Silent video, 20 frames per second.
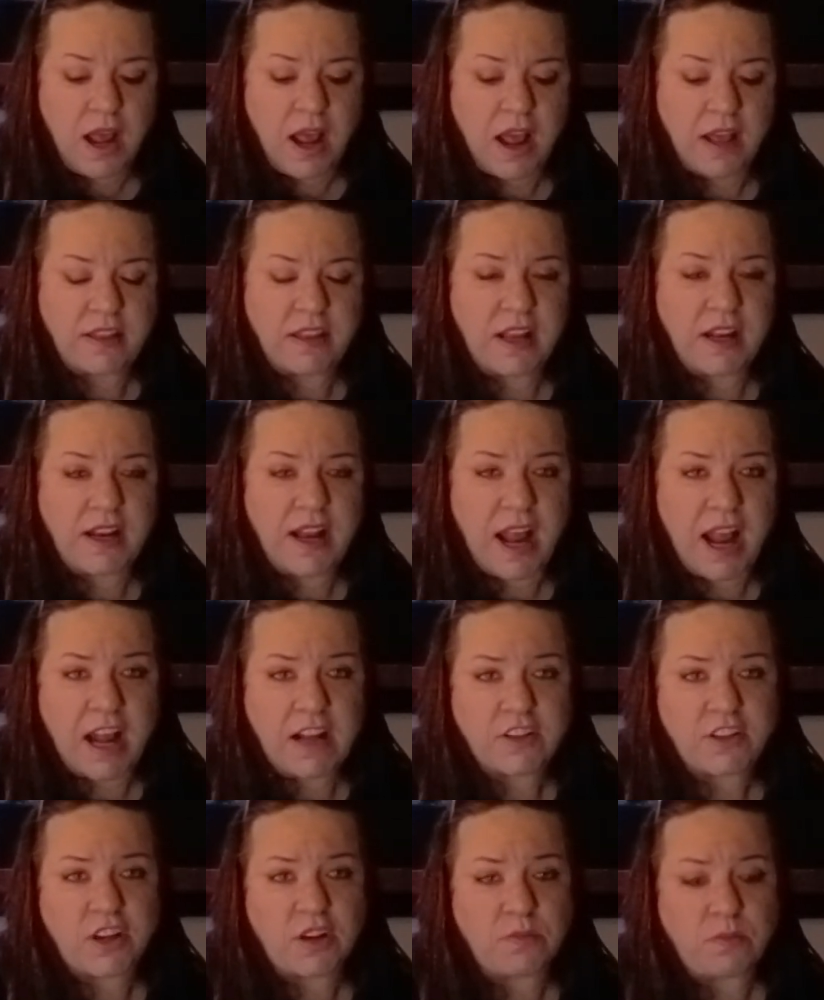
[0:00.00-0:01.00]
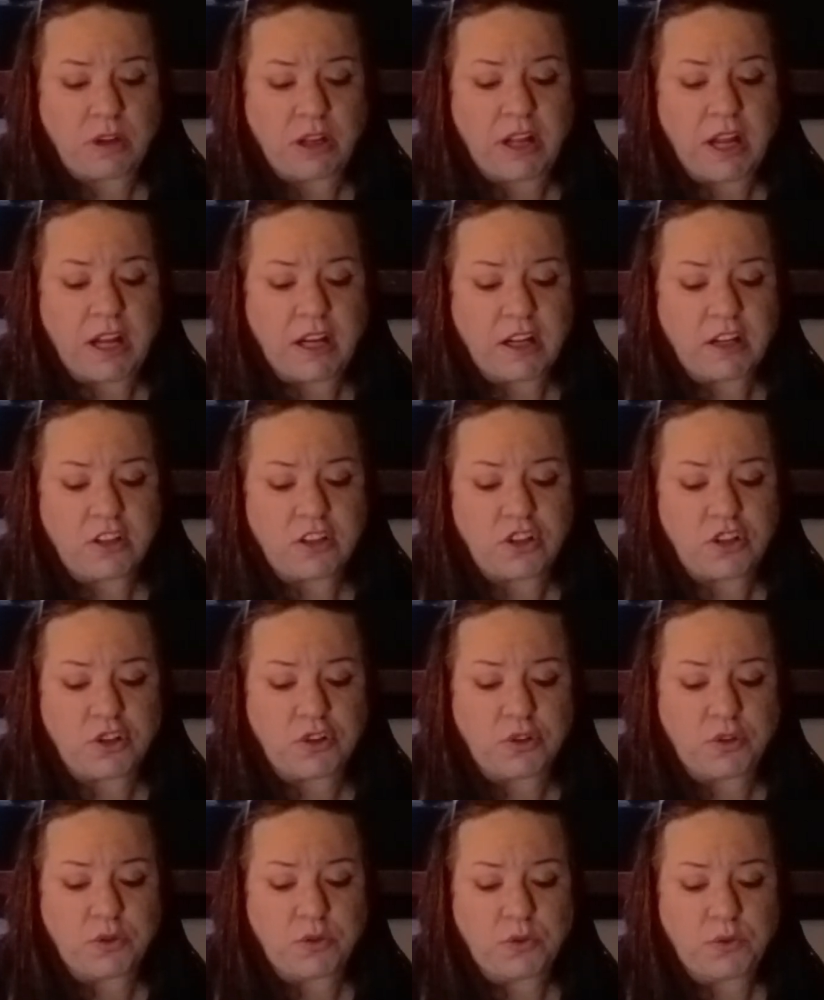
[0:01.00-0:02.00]
And then 8s are related
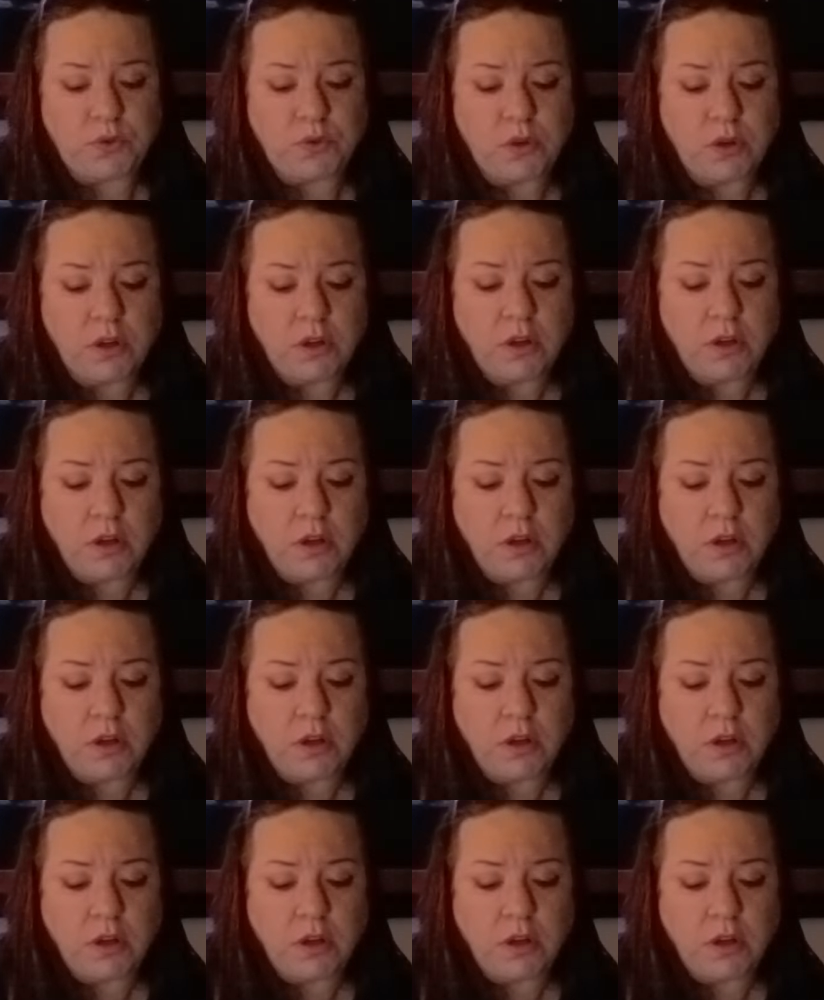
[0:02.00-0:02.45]
to...